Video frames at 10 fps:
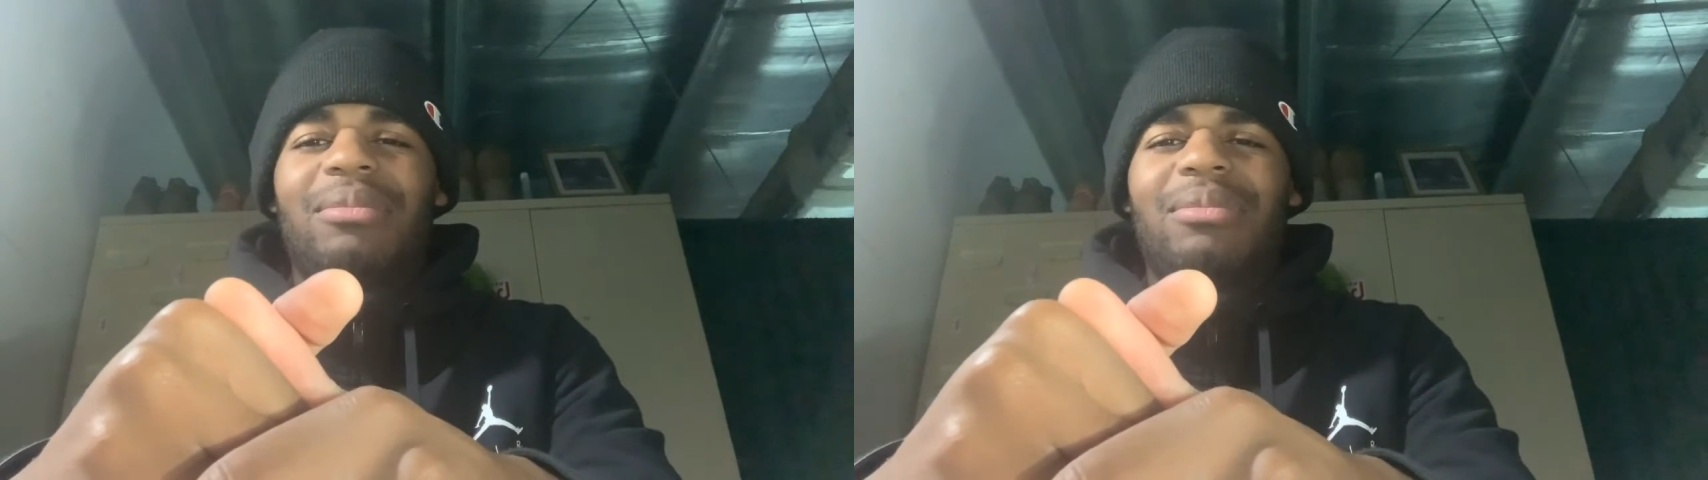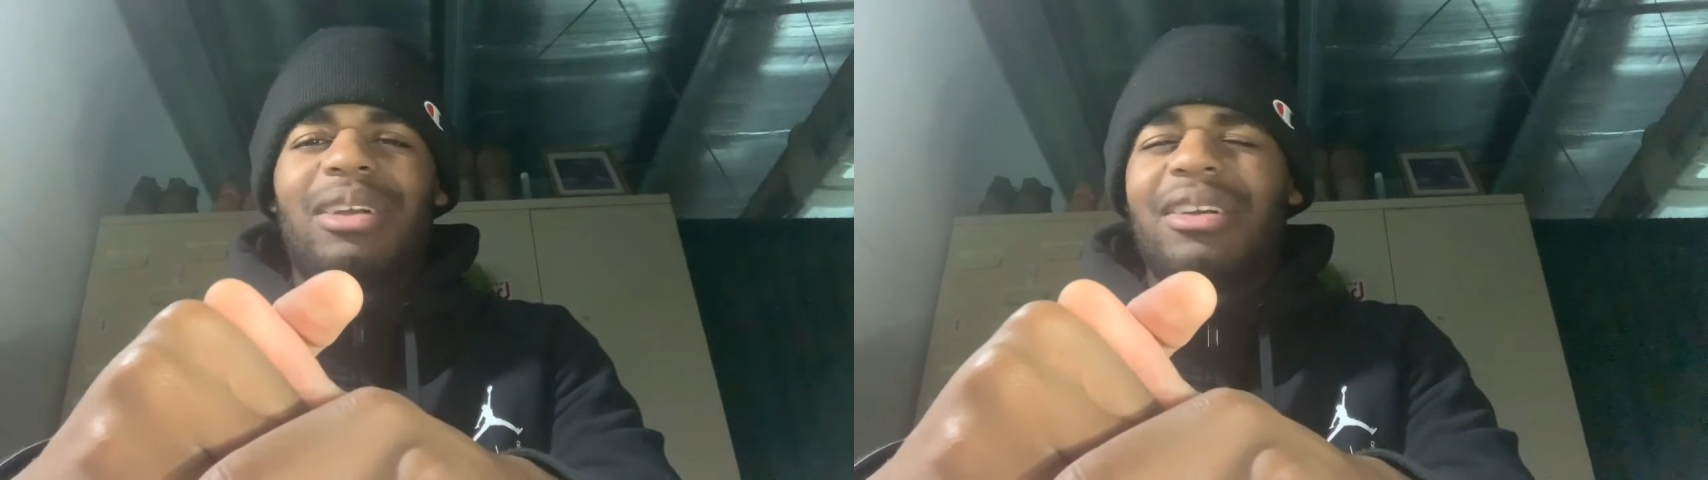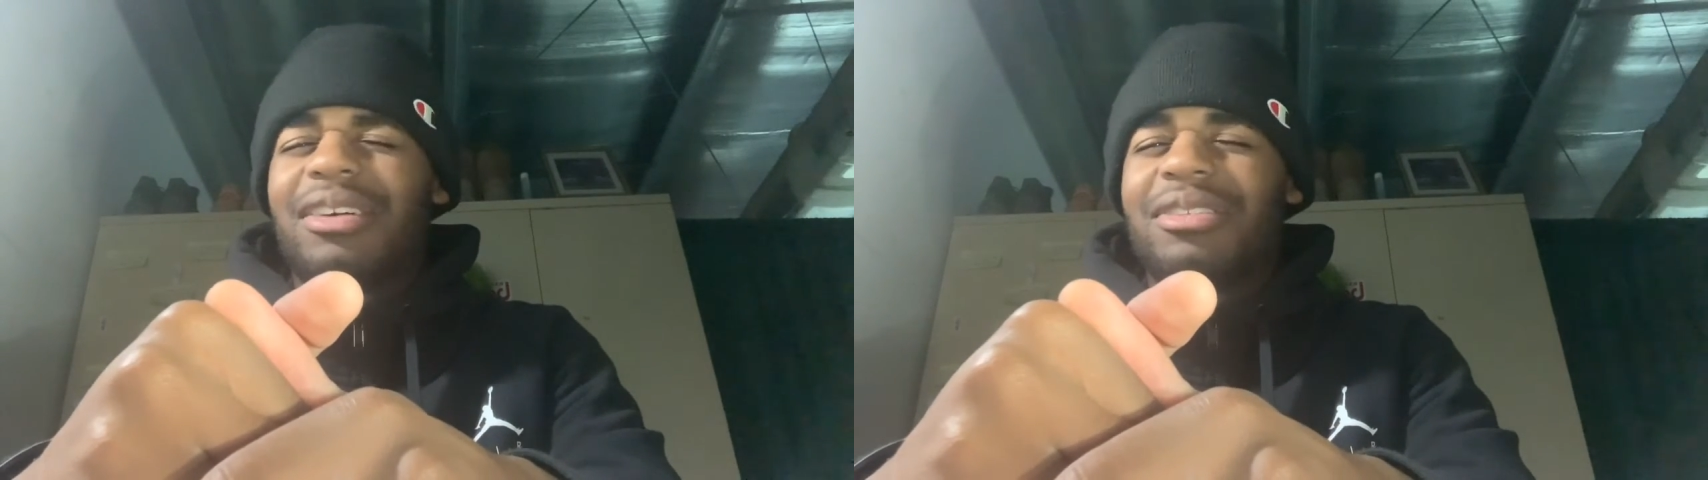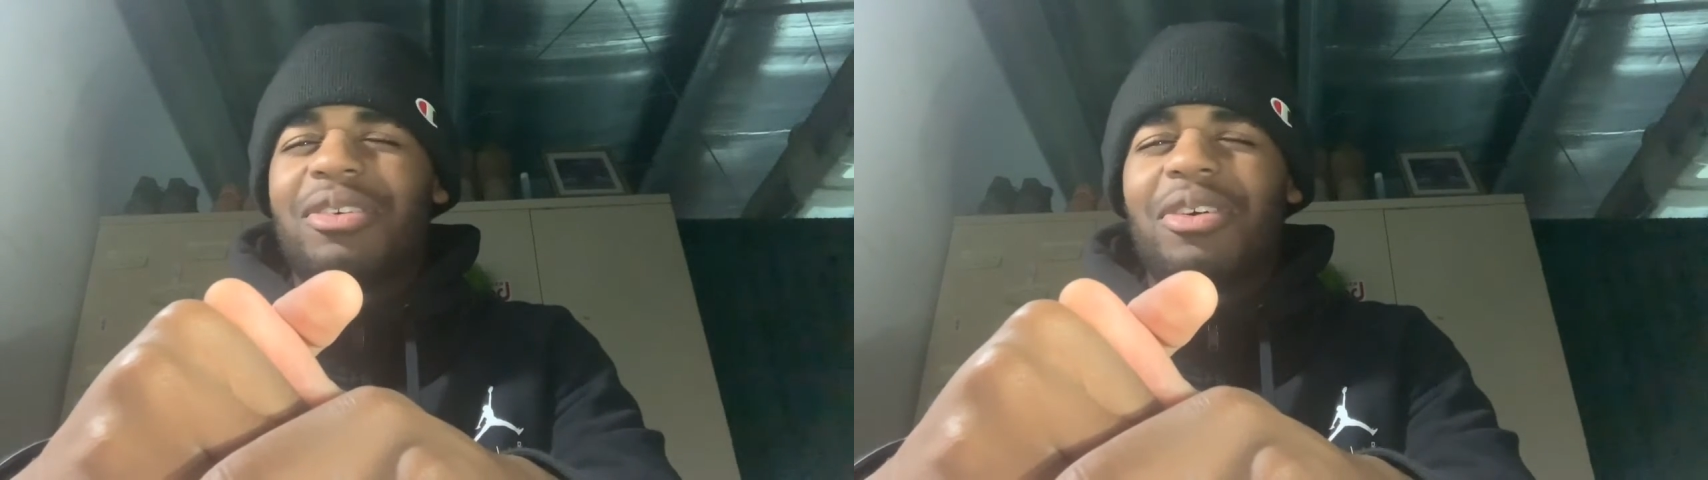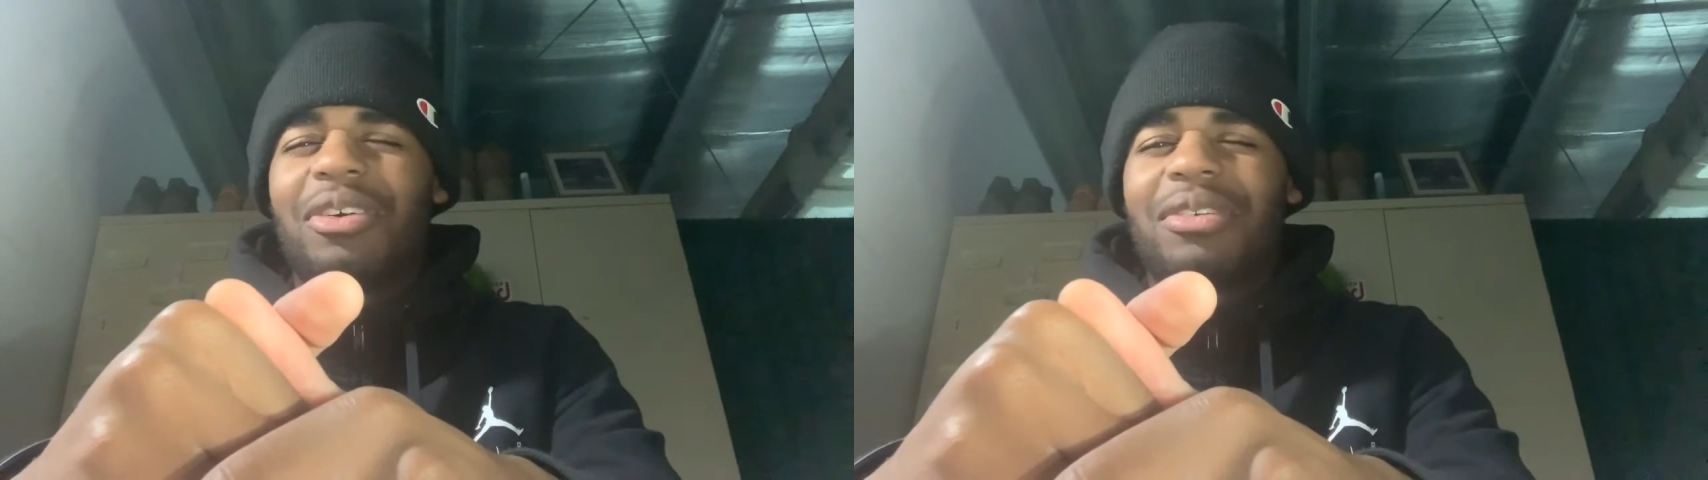I got the
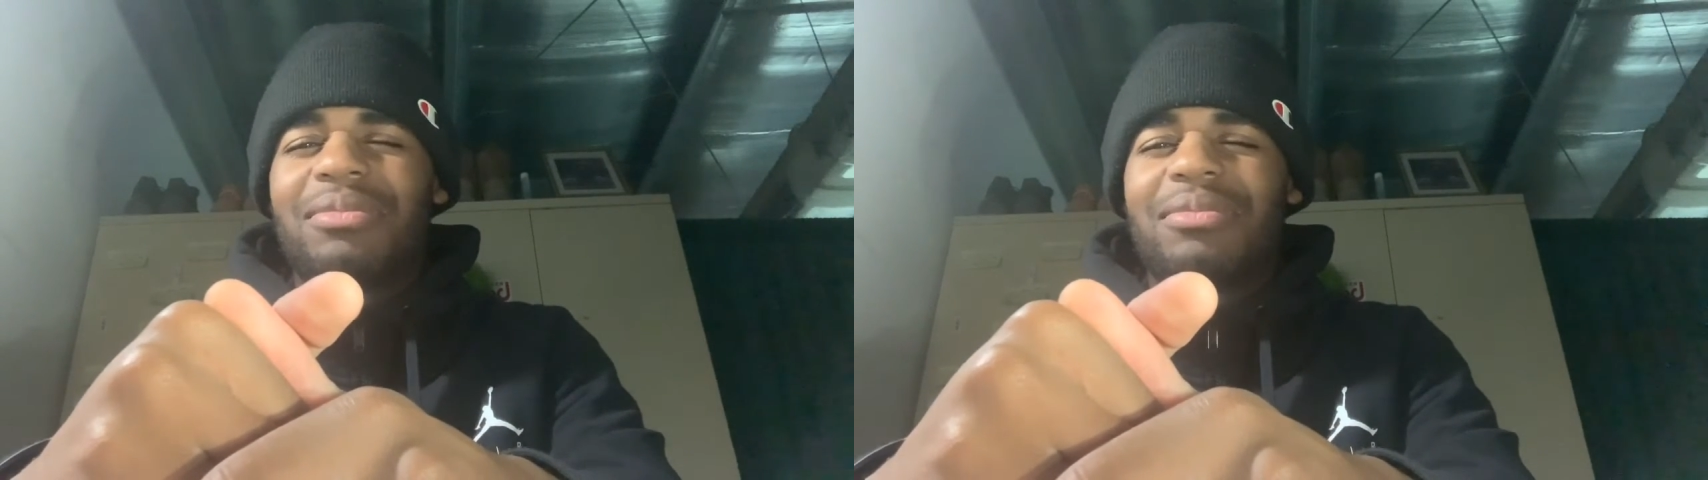car.